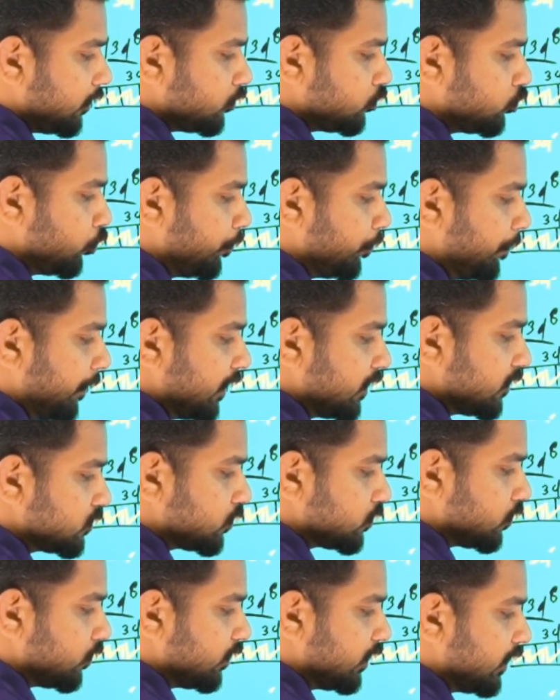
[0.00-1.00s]
2p.
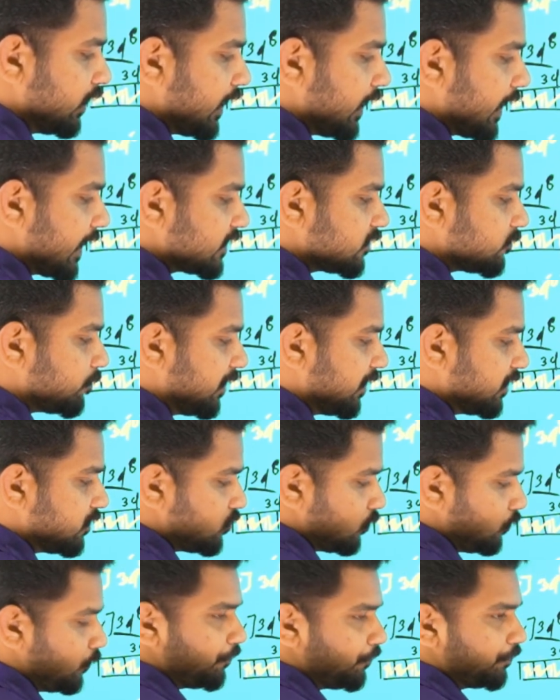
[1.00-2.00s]
So dsp2.